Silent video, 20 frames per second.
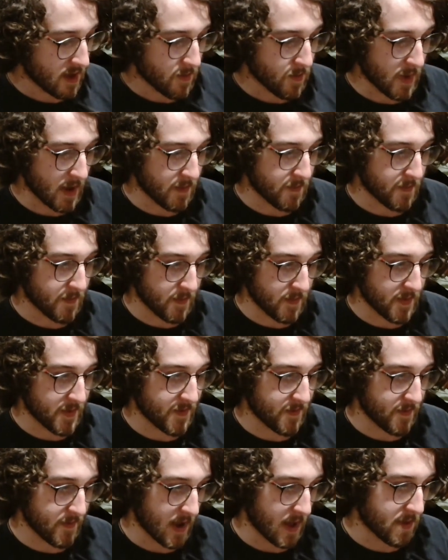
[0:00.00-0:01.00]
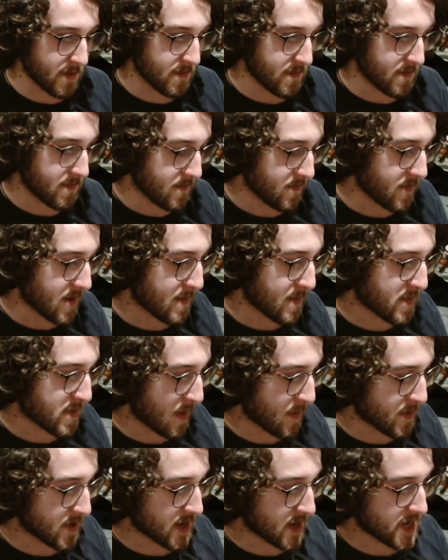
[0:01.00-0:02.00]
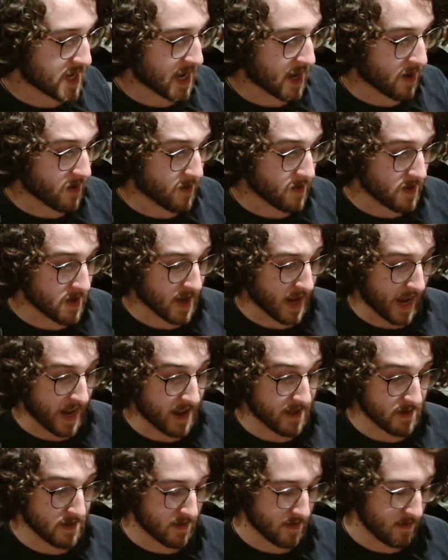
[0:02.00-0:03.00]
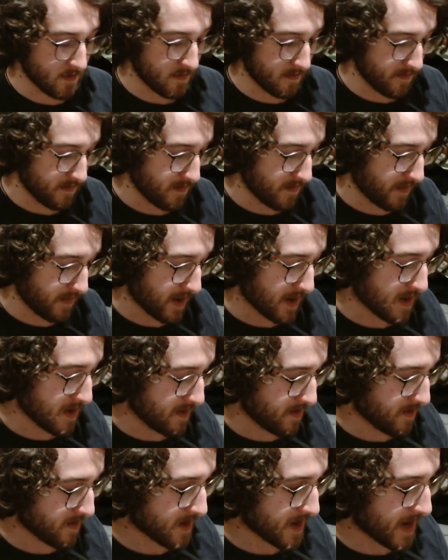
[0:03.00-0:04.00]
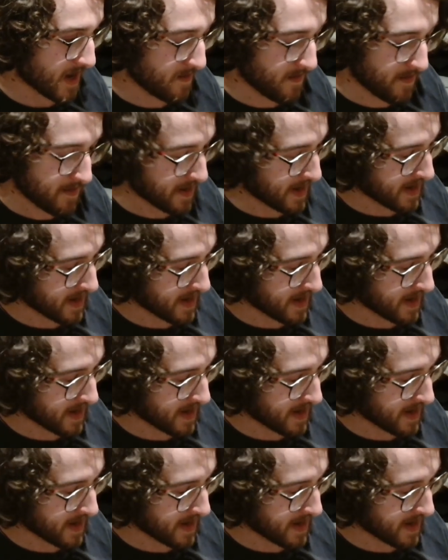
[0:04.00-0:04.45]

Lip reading: My father wrapped him up in a towel, and Caitlin went and looked at him. I